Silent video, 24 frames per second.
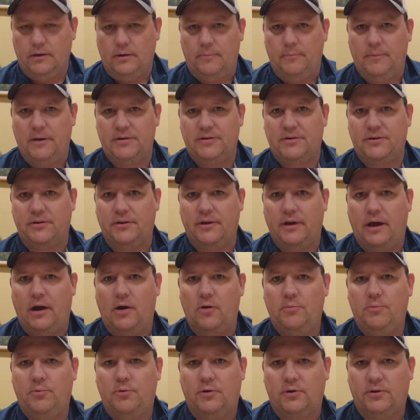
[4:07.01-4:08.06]
measure the
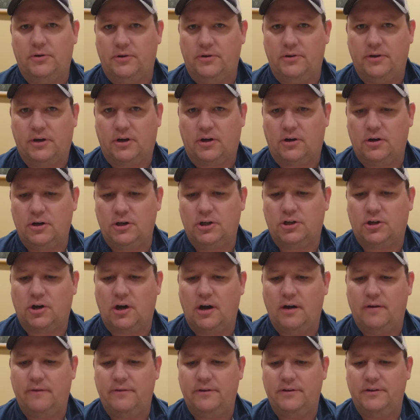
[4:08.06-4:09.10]
output, or the current
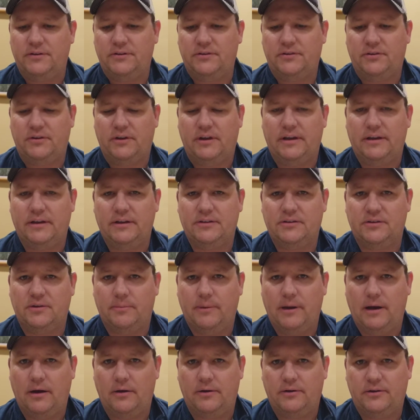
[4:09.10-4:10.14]
draw of this, and it's
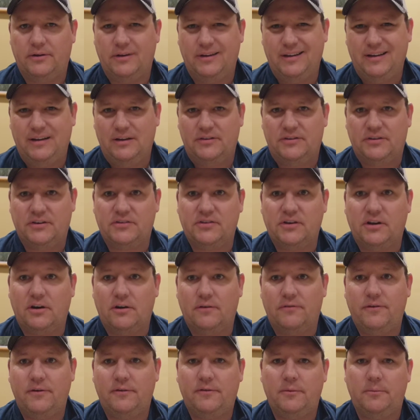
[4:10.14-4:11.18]
about
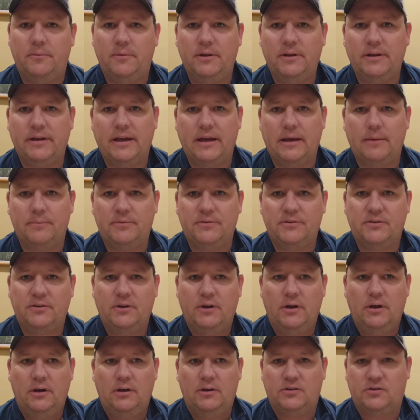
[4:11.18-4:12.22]
650 milliamps.
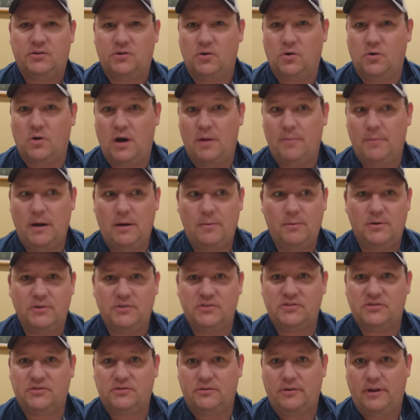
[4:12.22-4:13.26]
So I'm
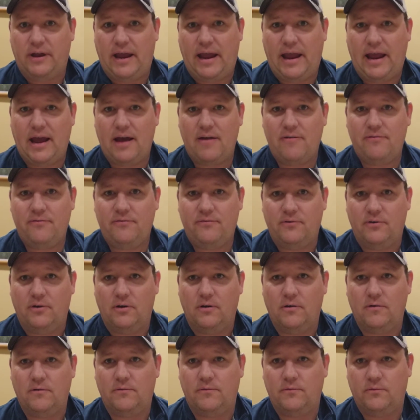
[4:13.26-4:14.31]
almost half
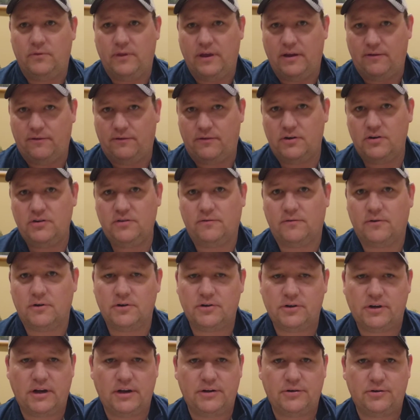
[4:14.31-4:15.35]
of that first
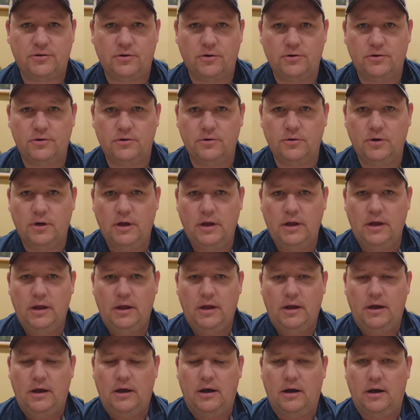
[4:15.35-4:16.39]
version I showed you.
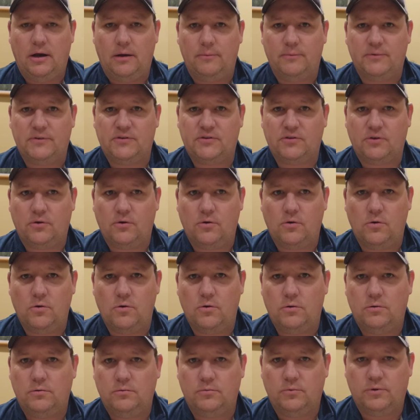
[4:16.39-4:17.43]

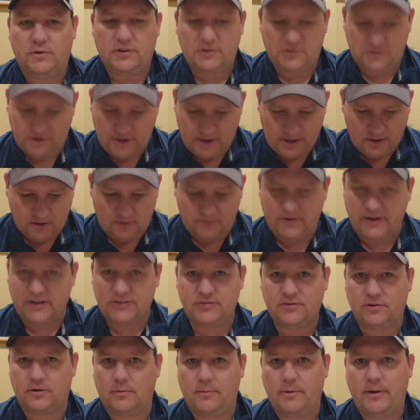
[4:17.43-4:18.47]
So with a standard
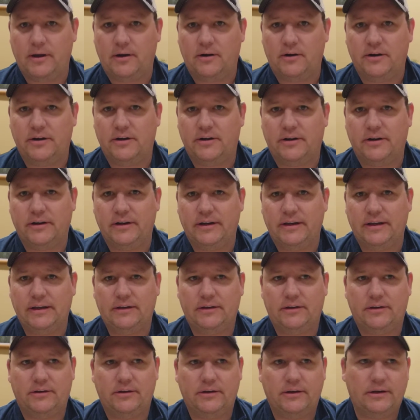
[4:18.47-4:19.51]
Vexilar battery, you're going to
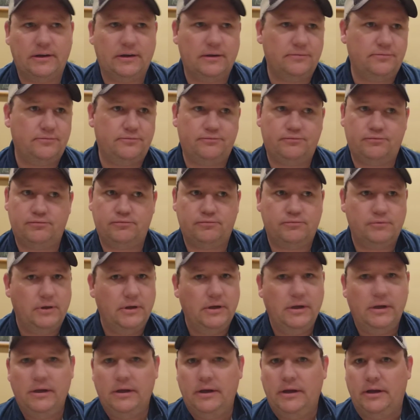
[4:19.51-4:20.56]
get,
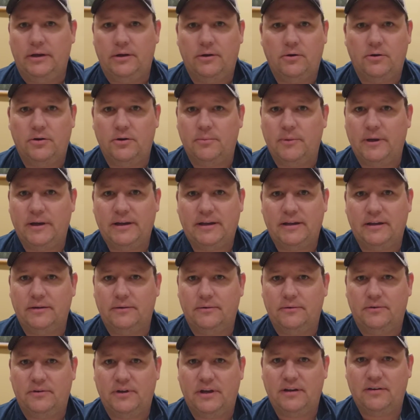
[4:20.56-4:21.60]
you know, you might get
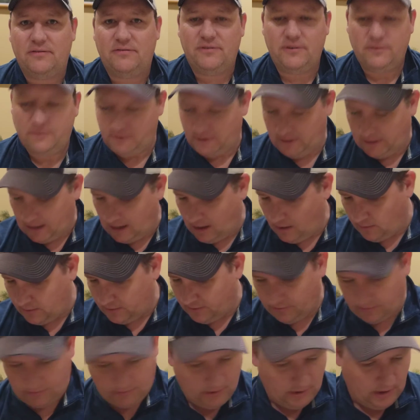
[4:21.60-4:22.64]
10 to 15
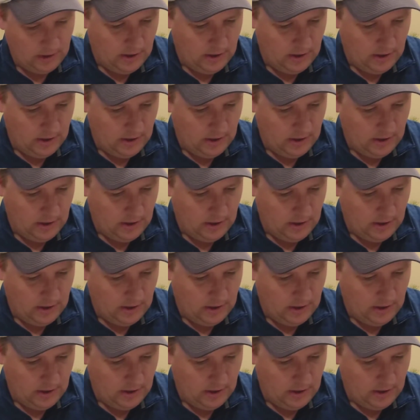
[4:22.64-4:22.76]
hours.